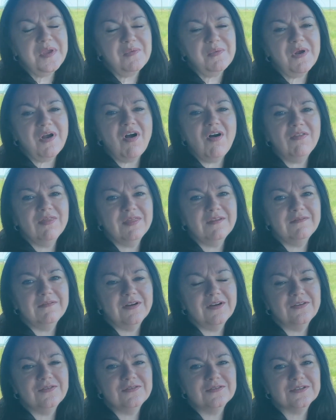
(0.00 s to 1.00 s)
were on the
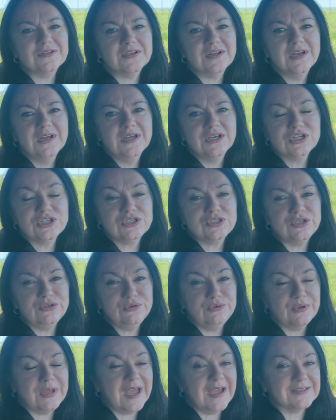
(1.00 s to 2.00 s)
road to
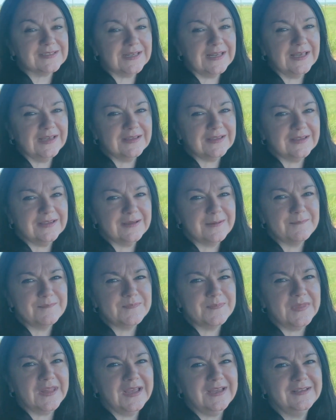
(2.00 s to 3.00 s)
Cadillac
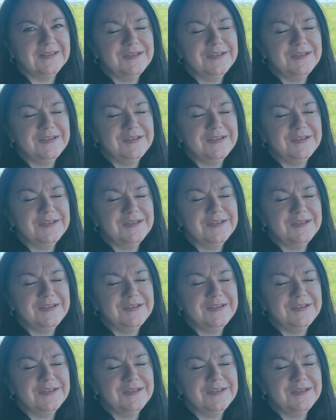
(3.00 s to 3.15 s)
and